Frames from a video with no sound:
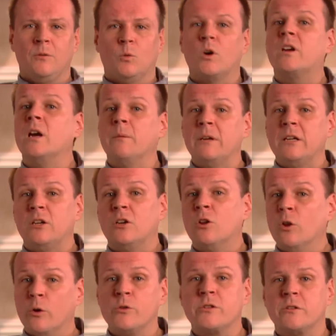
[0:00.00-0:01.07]
We're coming
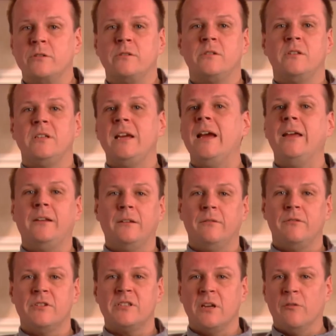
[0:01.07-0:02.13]
closer to the end
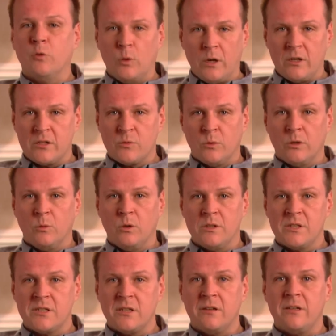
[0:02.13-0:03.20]
of the Self-Awareness
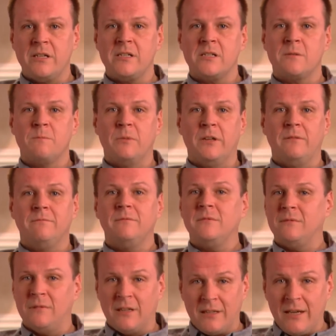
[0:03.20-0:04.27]
101 series, but
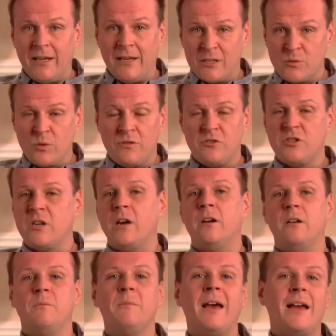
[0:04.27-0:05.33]
again, as we've
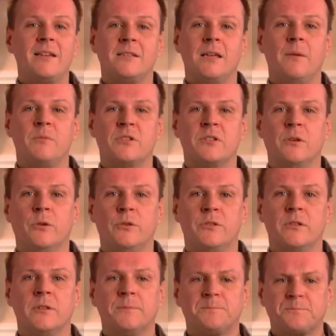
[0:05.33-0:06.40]
shared in past
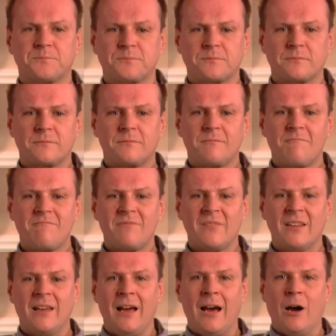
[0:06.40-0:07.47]
episodes,
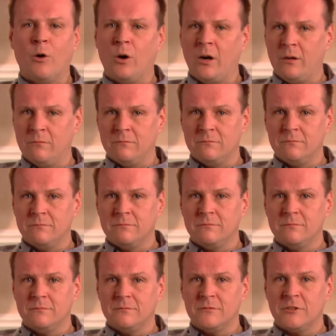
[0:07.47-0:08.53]
our
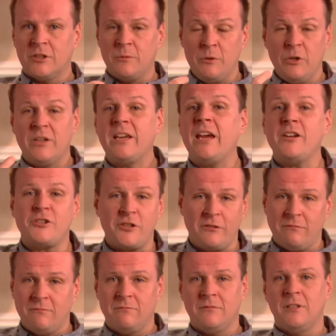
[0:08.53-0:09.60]
communication